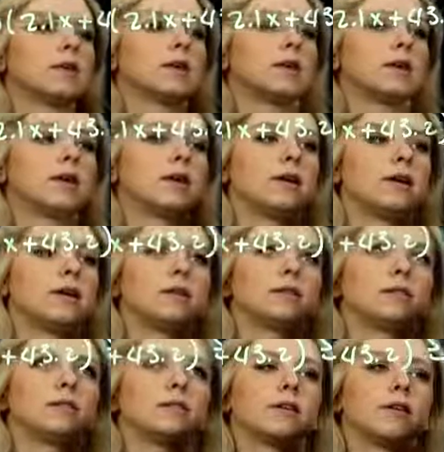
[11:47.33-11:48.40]

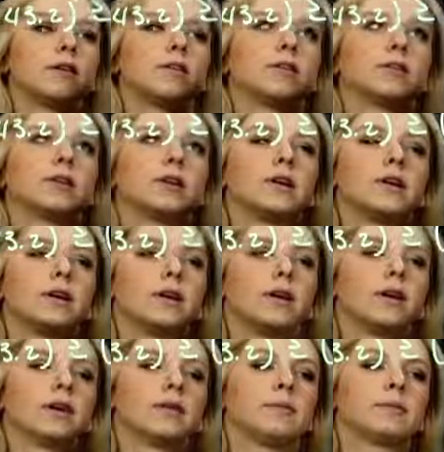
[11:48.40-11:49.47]
and 10 over
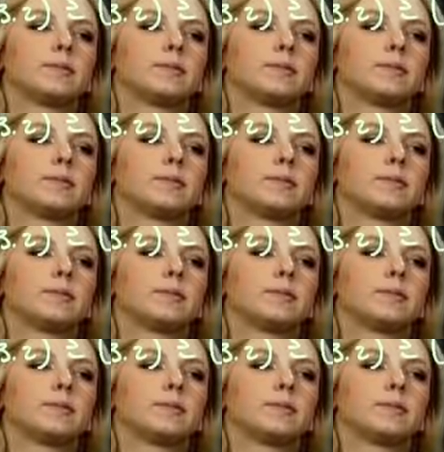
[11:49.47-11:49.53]
here,